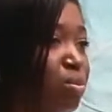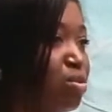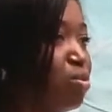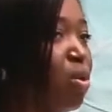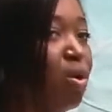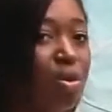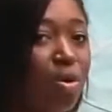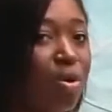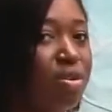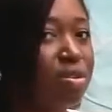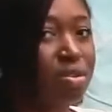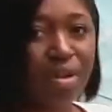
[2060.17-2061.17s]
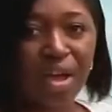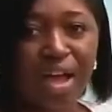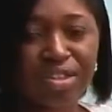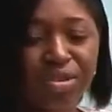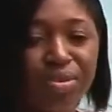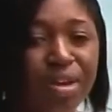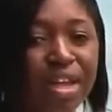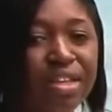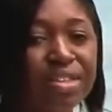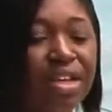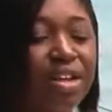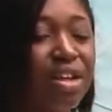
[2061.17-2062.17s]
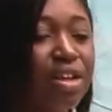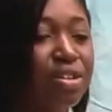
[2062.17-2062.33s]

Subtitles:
what God has created.